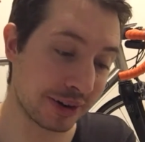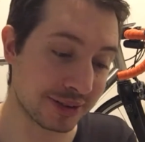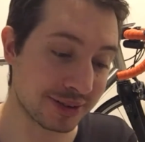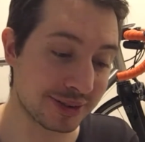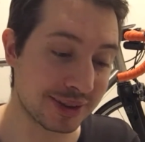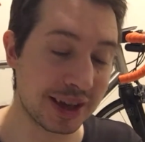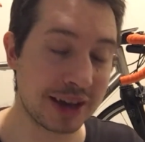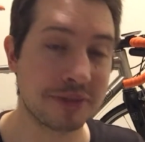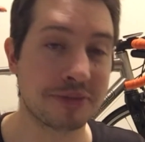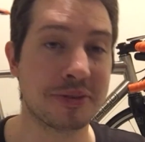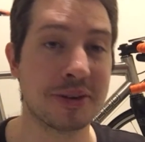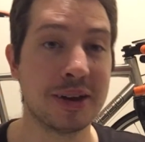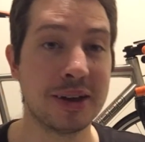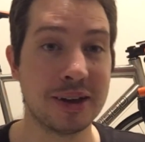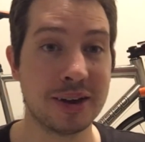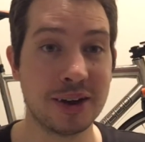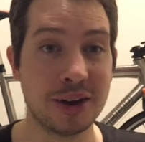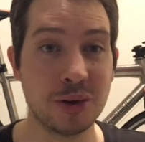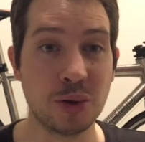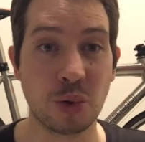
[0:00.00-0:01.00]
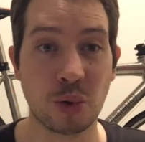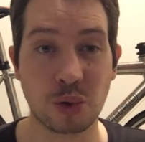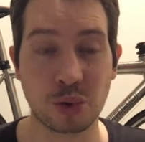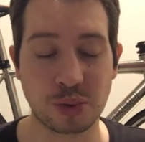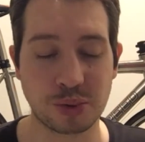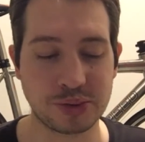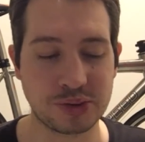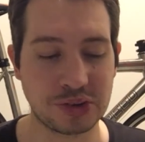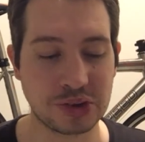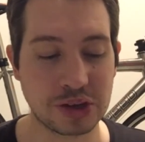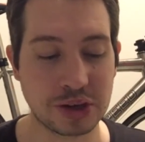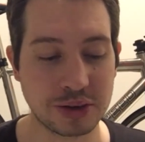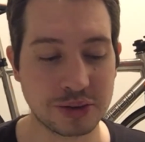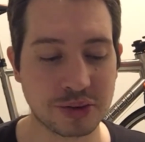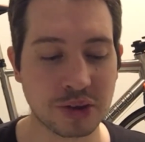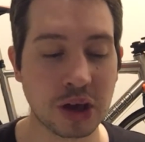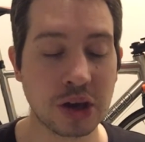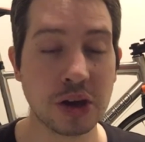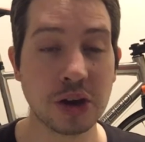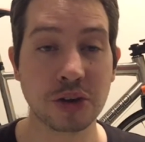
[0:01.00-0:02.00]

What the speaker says: stiff and awkward to use.